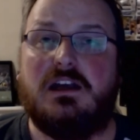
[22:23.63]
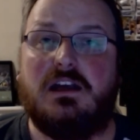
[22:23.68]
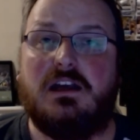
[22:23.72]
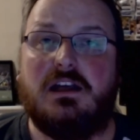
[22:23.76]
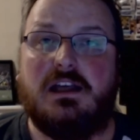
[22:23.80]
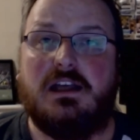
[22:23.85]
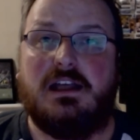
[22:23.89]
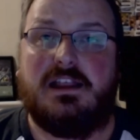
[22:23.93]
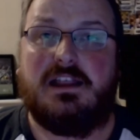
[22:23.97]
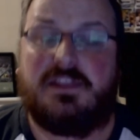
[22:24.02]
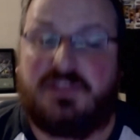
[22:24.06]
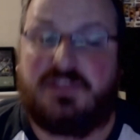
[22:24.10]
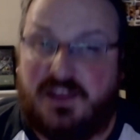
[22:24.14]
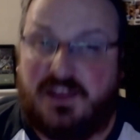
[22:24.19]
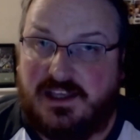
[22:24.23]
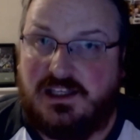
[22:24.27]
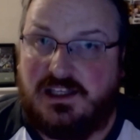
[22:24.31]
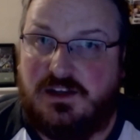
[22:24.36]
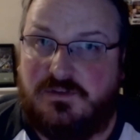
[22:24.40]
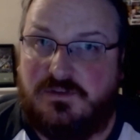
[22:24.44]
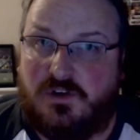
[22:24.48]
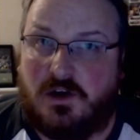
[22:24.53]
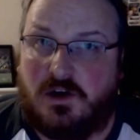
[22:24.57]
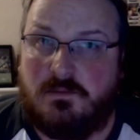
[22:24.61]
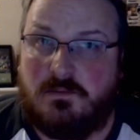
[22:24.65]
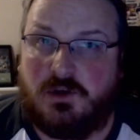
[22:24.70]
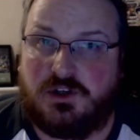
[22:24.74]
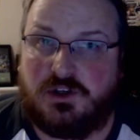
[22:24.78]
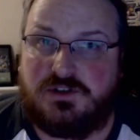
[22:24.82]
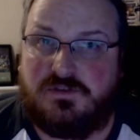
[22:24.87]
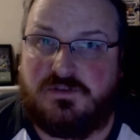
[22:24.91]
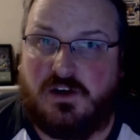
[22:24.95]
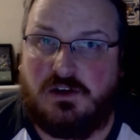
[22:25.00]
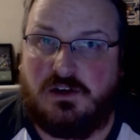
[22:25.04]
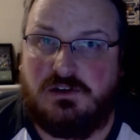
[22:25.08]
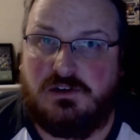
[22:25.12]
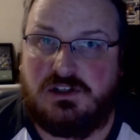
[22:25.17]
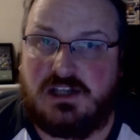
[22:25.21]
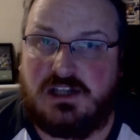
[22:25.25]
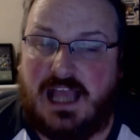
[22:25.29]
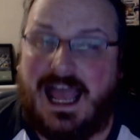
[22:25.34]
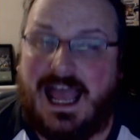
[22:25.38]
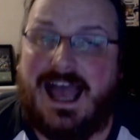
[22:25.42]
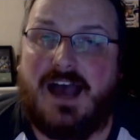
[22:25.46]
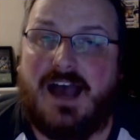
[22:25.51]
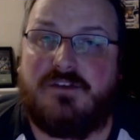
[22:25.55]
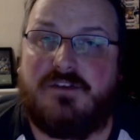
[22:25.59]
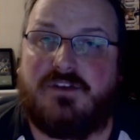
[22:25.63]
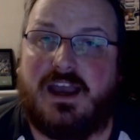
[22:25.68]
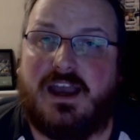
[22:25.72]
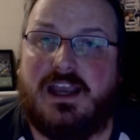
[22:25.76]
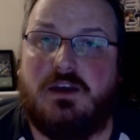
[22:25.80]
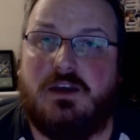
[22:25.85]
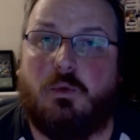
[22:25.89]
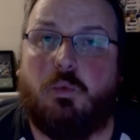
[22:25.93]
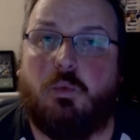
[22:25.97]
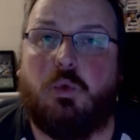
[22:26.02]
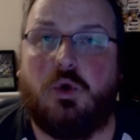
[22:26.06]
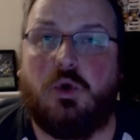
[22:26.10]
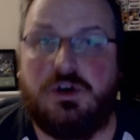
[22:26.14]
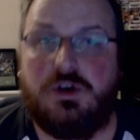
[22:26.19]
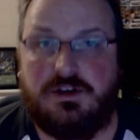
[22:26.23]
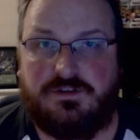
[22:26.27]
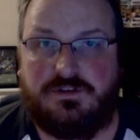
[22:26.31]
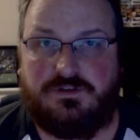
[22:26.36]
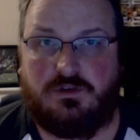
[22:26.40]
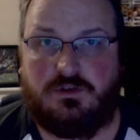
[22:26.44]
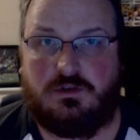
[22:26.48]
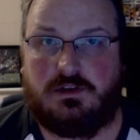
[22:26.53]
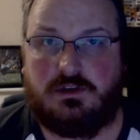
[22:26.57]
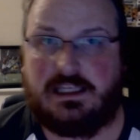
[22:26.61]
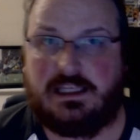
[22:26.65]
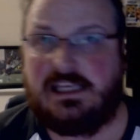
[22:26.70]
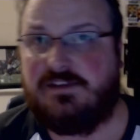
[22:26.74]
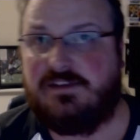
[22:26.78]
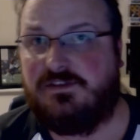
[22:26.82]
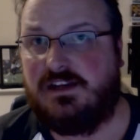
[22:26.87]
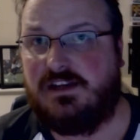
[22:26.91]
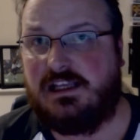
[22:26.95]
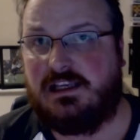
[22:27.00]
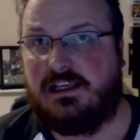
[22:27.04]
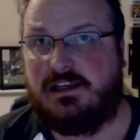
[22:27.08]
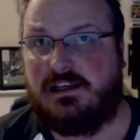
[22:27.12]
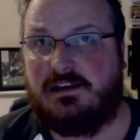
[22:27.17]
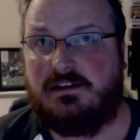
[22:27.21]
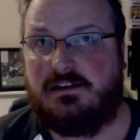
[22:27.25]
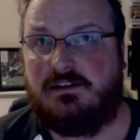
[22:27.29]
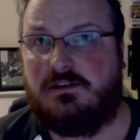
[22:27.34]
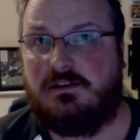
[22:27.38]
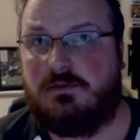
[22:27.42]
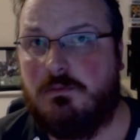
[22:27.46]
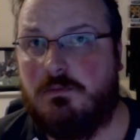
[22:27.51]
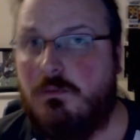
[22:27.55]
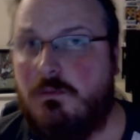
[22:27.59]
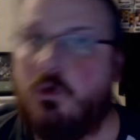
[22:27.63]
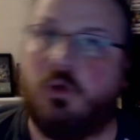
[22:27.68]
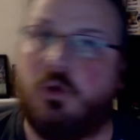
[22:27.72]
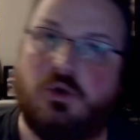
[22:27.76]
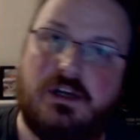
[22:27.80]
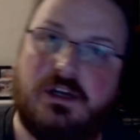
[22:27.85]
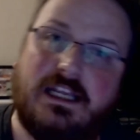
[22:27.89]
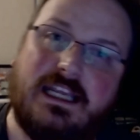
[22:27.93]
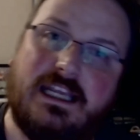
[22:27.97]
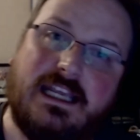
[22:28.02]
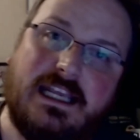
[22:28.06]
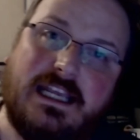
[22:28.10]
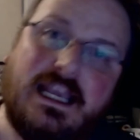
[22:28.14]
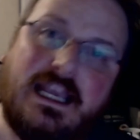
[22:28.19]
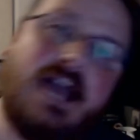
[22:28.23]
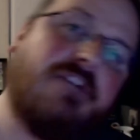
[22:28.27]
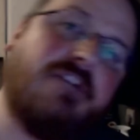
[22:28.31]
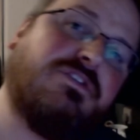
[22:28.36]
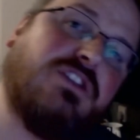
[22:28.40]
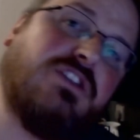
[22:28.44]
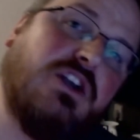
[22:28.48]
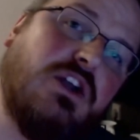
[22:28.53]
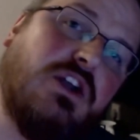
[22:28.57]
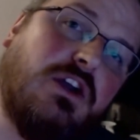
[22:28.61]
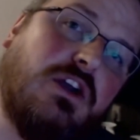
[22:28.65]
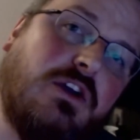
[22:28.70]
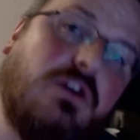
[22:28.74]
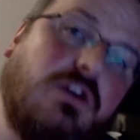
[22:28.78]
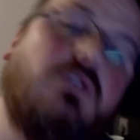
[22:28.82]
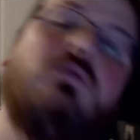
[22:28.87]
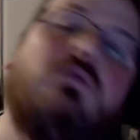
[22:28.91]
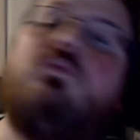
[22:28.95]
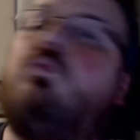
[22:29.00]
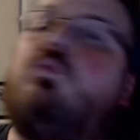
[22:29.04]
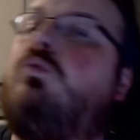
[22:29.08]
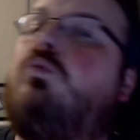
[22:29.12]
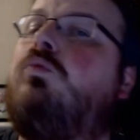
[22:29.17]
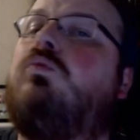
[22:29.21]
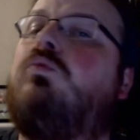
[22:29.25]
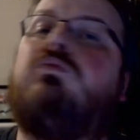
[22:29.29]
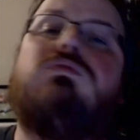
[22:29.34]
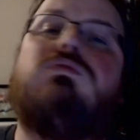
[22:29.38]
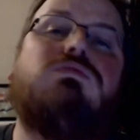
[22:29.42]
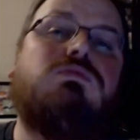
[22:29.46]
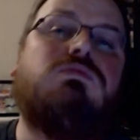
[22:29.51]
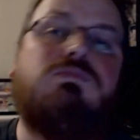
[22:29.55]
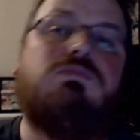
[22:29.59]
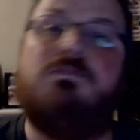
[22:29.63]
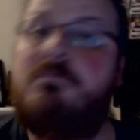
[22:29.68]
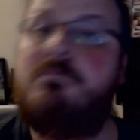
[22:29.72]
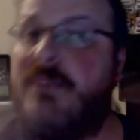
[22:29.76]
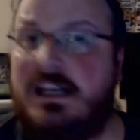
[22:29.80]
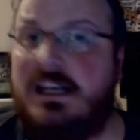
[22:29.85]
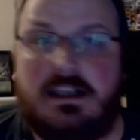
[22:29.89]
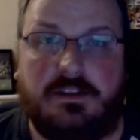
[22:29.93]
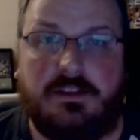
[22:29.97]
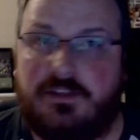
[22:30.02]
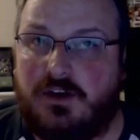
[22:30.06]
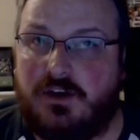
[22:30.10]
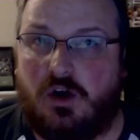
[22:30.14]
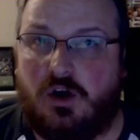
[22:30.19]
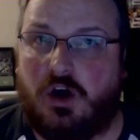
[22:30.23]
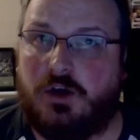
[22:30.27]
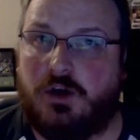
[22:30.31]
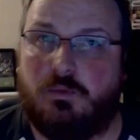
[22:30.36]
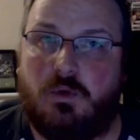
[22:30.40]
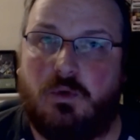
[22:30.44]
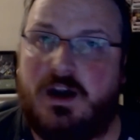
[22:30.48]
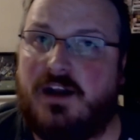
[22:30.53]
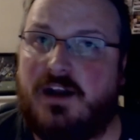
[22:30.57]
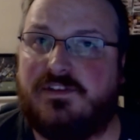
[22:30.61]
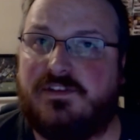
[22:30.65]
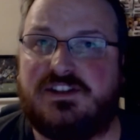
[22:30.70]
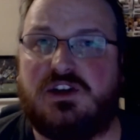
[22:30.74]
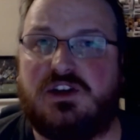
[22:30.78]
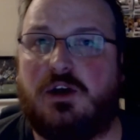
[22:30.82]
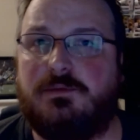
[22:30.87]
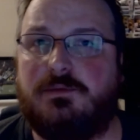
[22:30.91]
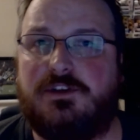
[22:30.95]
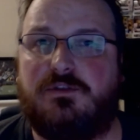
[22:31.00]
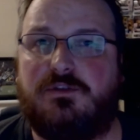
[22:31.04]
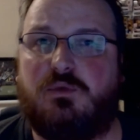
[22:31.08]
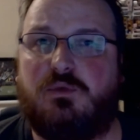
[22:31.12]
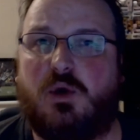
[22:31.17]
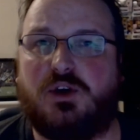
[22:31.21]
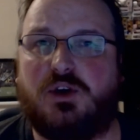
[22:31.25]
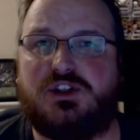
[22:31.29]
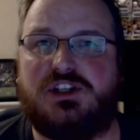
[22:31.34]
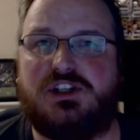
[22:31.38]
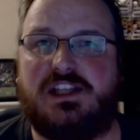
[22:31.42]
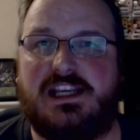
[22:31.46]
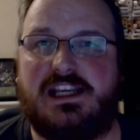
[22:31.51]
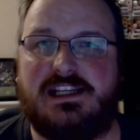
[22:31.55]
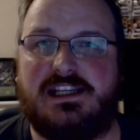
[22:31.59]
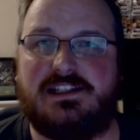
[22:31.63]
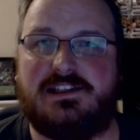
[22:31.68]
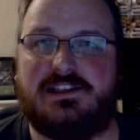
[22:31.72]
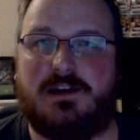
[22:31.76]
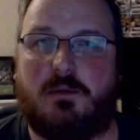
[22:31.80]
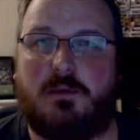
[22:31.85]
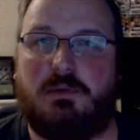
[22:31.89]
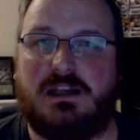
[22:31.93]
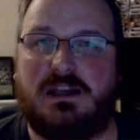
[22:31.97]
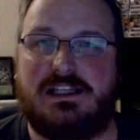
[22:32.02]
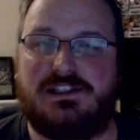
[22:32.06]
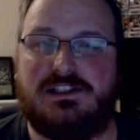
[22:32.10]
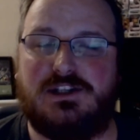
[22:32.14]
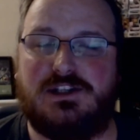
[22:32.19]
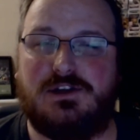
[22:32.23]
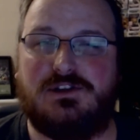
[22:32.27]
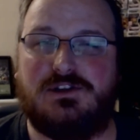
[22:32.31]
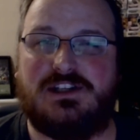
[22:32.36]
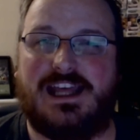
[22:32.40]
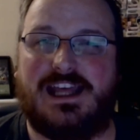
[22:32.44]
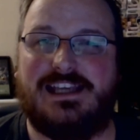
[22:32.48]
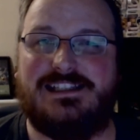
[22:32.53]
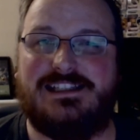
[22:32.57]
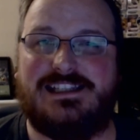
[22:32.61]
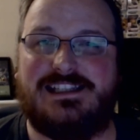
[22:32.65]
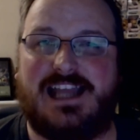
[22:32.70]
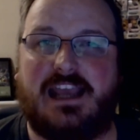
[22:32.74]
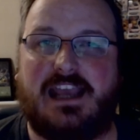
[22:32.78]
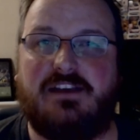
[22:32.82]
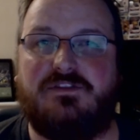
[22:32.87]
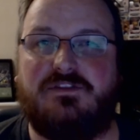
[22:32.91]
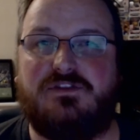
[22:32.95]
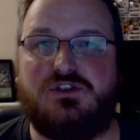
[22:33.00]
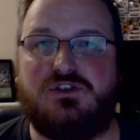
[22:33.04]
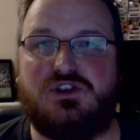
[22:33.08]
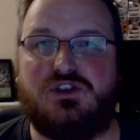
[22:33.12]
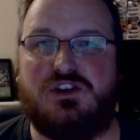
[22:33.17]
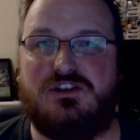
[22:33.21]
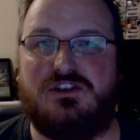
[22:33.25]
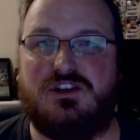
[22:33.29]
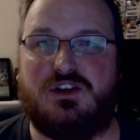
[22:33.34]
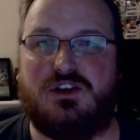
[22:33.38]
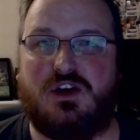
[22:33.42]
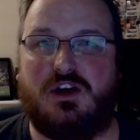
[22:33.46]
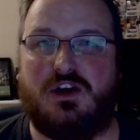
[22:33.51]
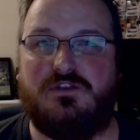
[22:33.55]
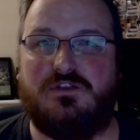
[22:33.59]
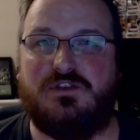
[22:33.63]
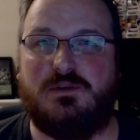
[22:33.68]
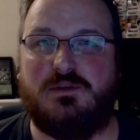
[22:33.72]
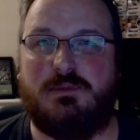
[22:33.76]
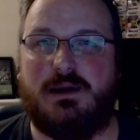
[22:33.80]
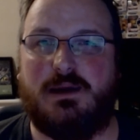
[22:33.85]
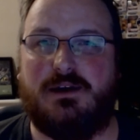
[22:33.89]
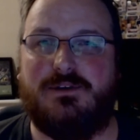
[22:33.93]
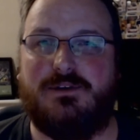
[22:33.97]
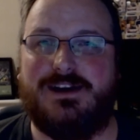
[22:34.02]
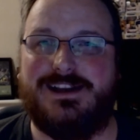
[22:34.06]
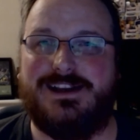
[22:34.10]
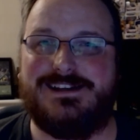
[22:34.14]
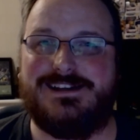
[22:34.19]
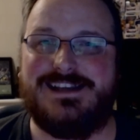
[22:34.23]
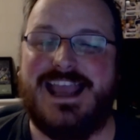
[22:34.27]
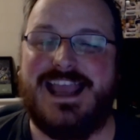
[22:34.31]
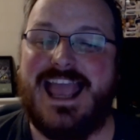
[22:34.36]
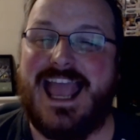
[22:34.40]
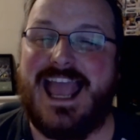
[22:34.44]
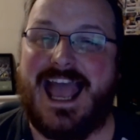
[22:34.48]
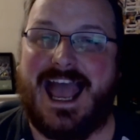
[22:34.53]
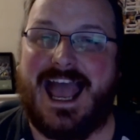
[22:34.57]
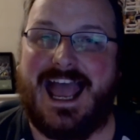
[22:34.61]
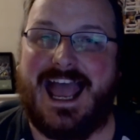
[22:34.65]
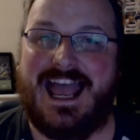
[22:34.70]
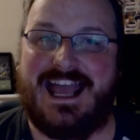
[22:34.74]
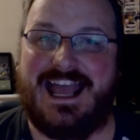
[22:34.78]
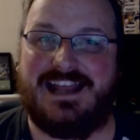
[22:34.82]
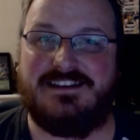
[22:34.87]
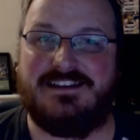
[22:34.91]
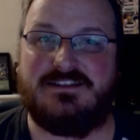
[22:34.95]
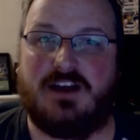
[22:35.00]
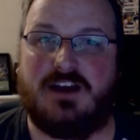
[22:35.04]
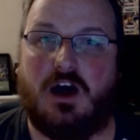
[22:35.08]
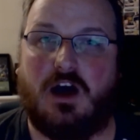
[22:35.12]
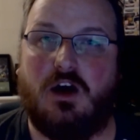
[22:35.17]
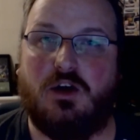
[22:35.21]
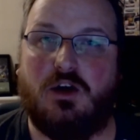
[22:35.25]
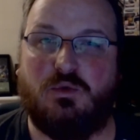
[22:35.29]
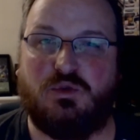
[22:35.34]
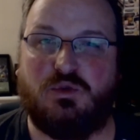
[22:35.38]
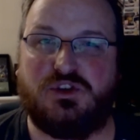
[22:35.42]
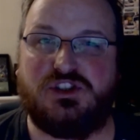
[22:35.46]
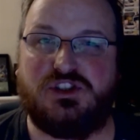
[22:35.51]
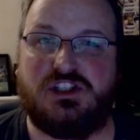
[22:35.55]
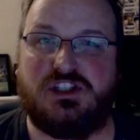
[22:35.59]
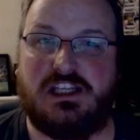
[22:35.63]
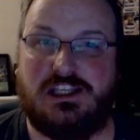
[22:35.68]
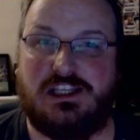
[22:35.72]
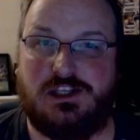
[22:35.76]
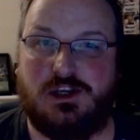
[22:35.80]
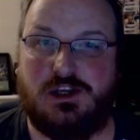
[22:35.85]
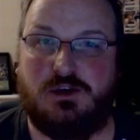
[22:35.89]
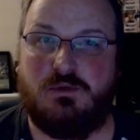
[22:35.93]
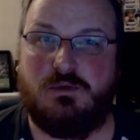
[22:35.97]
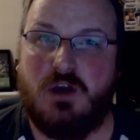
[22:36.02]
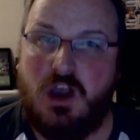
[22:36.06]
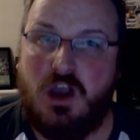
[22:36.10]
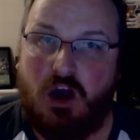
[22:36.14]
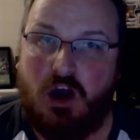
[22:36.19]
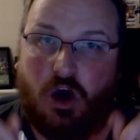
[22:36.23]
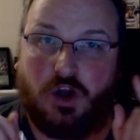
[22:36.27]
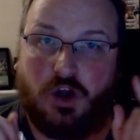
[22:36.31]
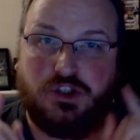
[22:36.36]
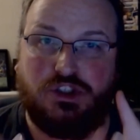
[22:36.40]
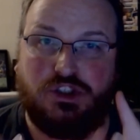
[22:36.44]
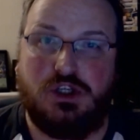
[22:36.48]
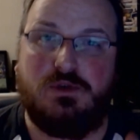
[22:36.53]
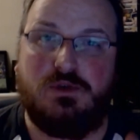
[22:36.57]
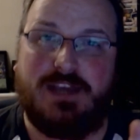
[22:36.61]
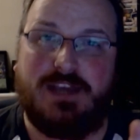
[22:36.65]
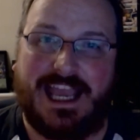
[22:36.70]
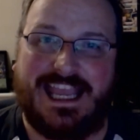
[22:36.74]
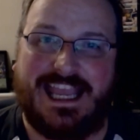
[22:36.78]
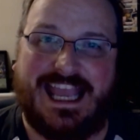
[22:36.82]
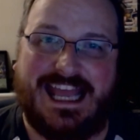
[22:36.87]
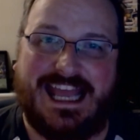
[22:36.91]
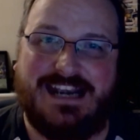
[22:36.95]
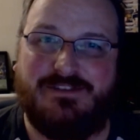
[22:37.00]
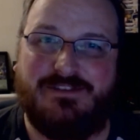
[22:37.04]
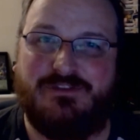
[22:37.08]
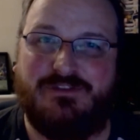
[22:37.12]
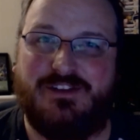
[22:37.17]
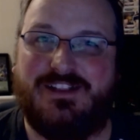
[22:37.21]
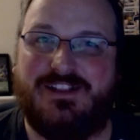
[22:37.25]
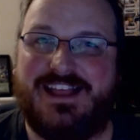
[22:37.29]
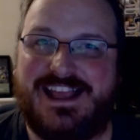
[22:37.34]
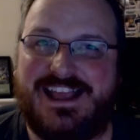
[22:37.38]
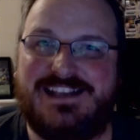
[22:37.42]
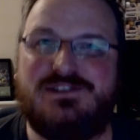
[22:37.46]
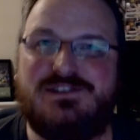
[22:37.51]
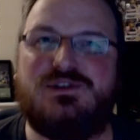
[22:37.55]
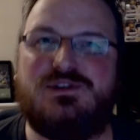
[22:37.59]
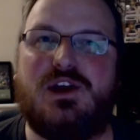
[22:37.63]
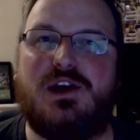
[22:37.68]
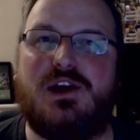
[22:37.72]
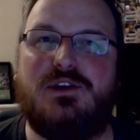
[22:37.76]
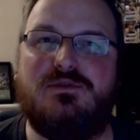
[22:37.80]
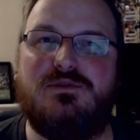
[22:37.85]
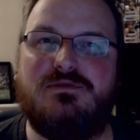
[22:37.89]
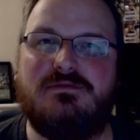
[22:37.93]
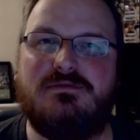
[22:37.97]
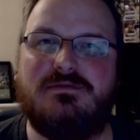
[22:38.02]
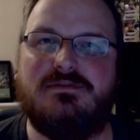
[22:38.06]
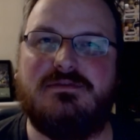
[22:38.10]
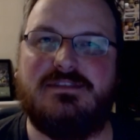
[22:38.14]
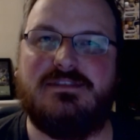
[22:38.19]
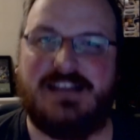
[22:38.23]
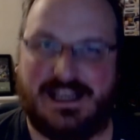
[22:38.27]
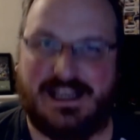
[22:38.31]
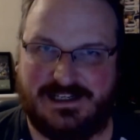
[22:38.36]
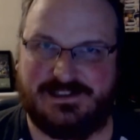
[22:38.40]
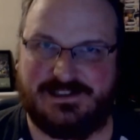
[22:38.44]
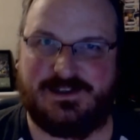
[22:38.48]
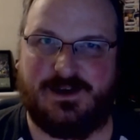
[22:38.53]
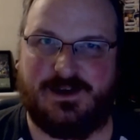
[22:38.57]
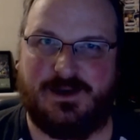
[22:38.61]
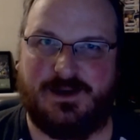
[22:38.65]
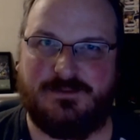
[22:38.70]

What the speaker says: Thank you very much, folks. Have a wonderful evening, morning, afternoon, middle of the night, whatever time you've watched this. Please do stay safe during the COVID period, and I will see you on UK NFL End Zone next time.